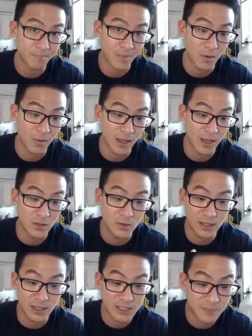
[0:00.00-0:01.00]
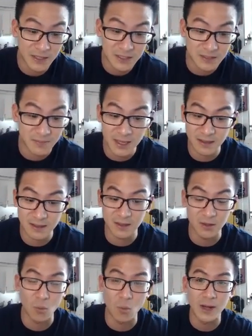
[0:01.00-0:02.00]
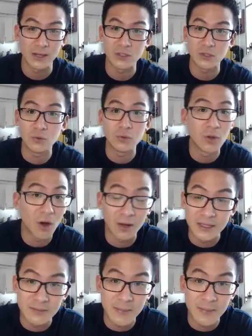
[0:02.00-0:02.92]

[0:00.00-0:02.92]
Okay, you can expect to make $1-2